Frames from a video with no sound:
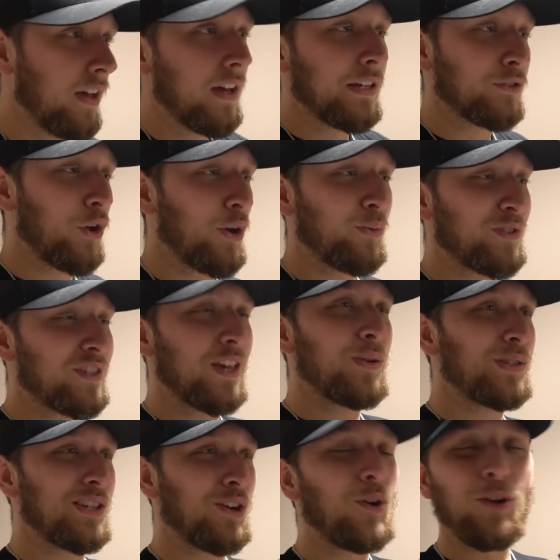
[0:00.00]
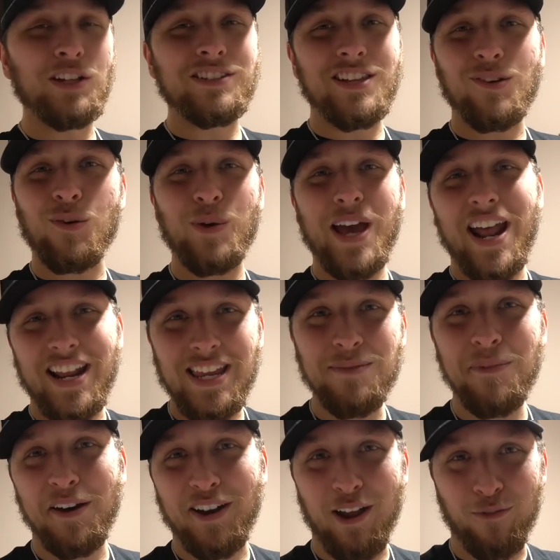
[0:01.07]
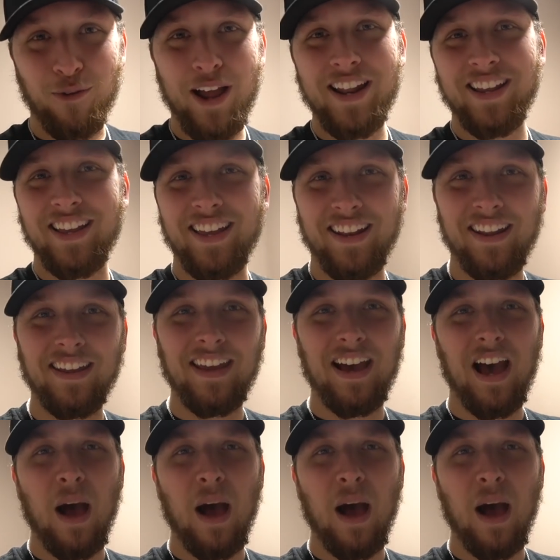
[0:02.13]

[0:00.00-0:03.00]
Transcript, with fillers: So it was it was the coolest thing when we got an email and I read it and the, uh,